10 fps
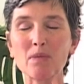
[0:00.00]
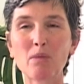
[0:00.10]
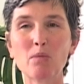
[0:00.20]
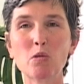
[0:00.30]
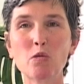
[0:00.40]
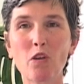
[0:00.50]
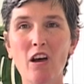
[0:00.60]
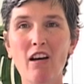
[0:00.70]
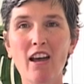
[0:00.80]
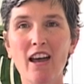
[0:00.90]
move
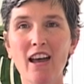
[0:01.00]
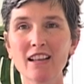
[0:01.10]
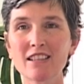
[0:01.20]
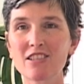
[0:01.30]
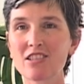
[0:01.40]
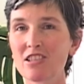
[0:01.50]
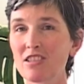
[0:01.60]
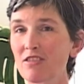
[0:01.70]
our head just